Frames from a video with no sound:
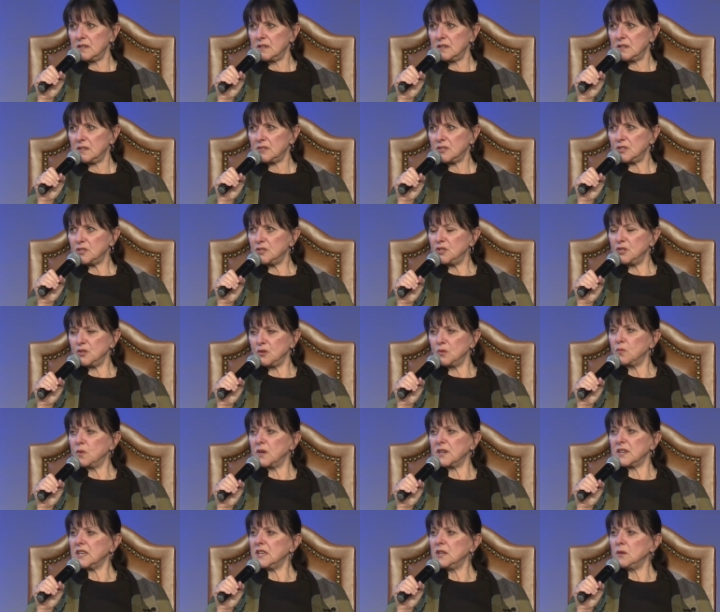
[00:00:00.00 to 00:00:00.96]
to do
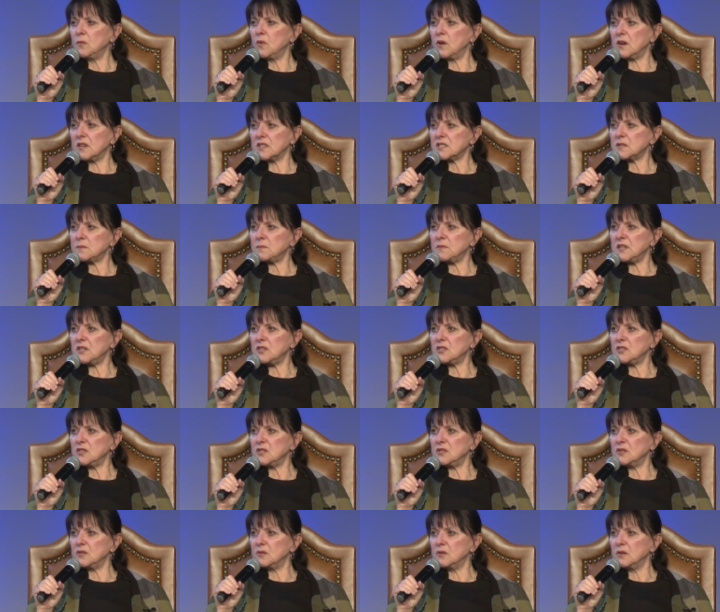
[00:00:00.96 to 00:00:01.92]
what he wants me to
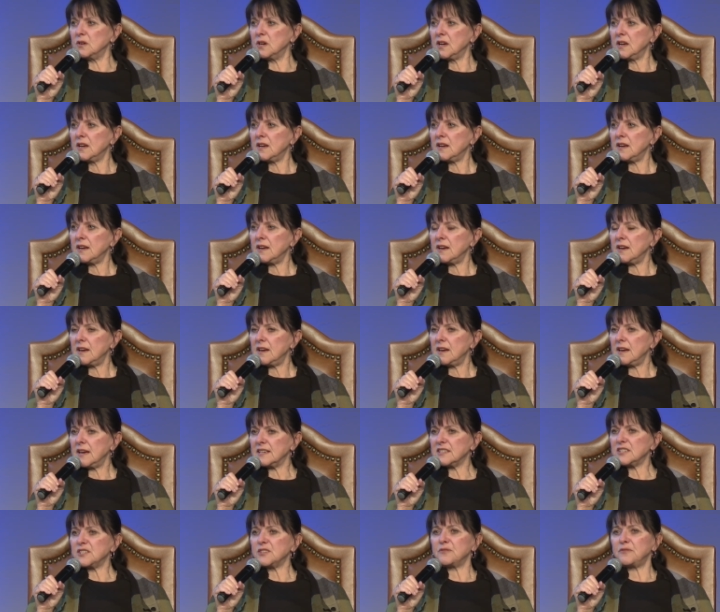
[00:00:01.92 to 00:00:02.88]
do
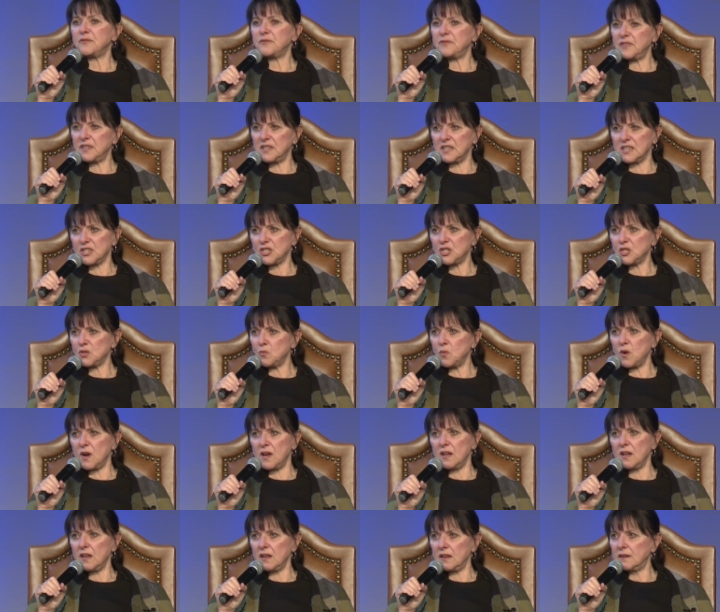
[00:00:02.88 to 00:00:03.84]
and to finish
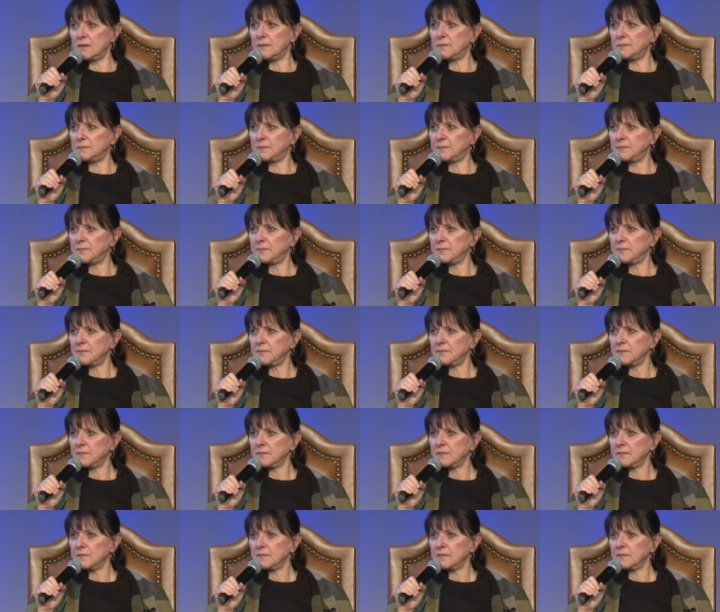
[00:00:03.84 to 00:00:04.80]
well.
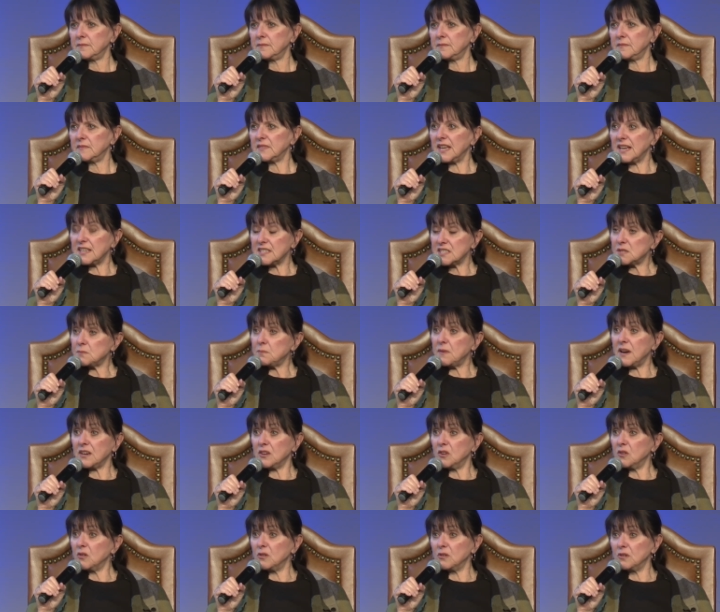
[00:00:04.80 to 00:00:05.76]
That's my
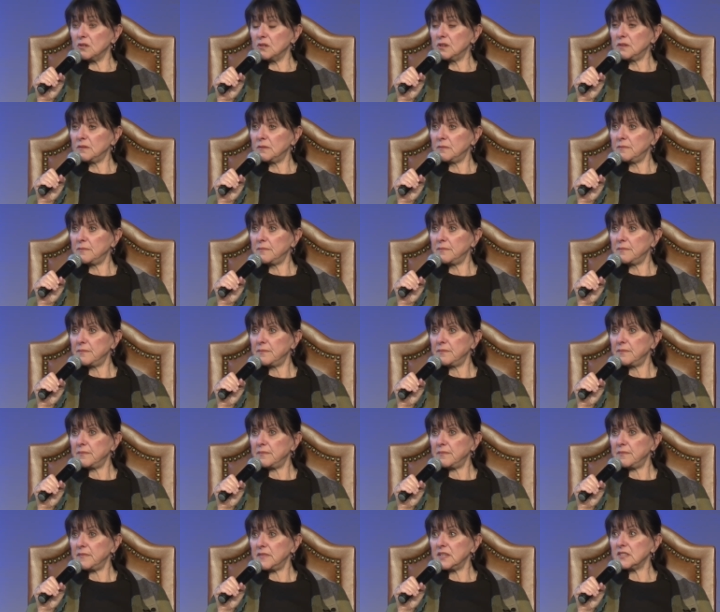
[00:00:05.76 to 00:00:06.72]
goal,
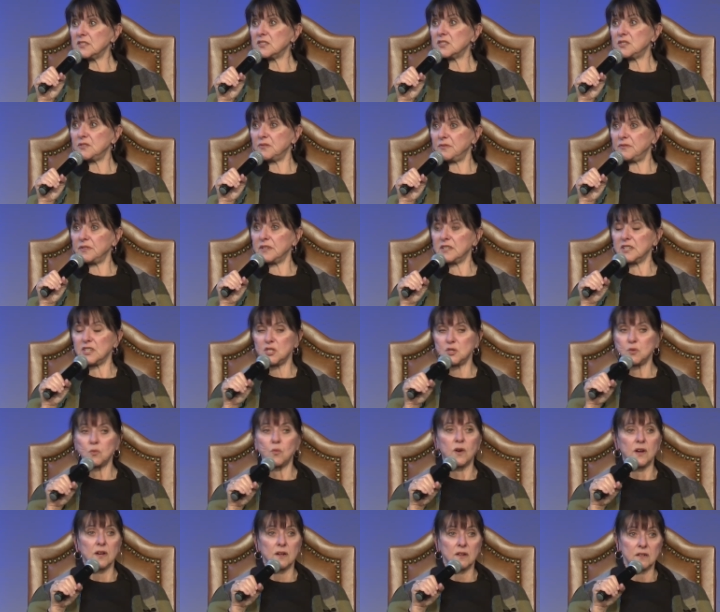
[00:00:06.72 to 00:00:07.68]
is to finish
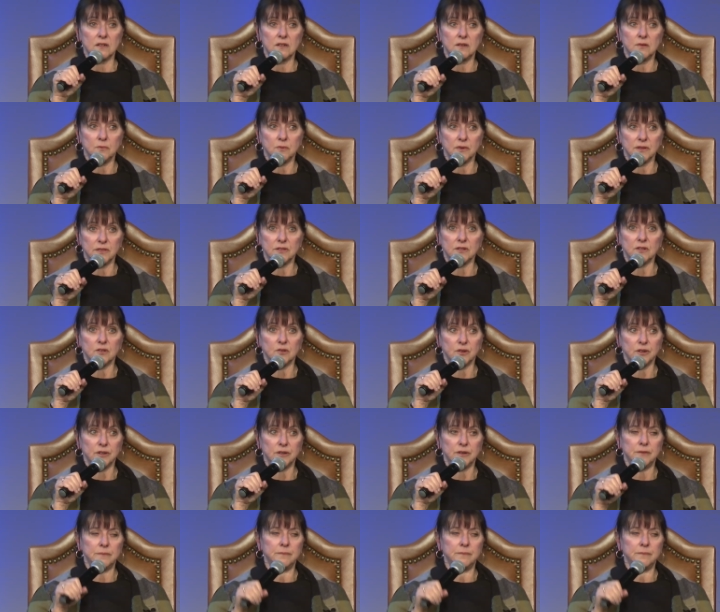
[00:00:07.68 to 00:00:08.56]
well with the Lord.